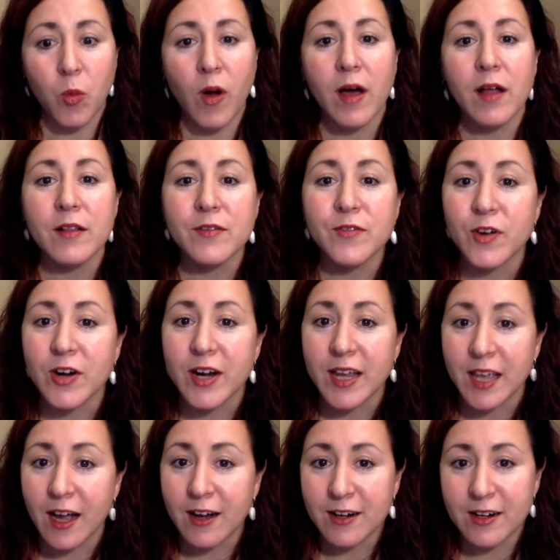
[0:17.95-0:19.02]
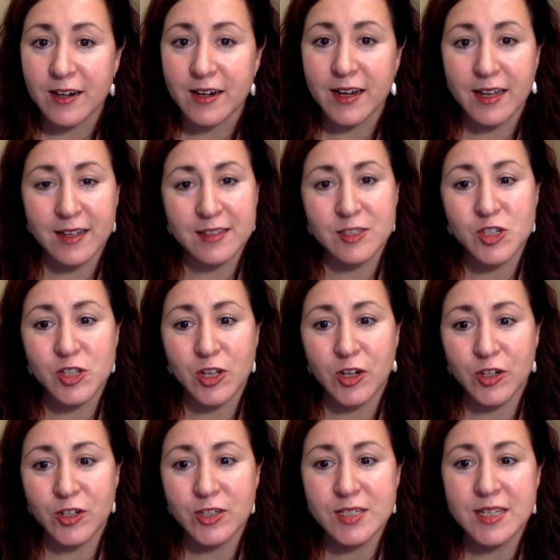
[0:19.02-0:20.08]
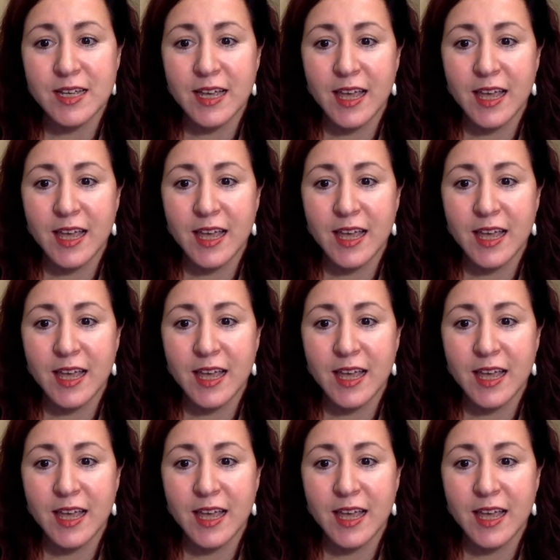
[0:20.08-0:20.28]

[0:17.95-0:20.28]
well for younger English learners,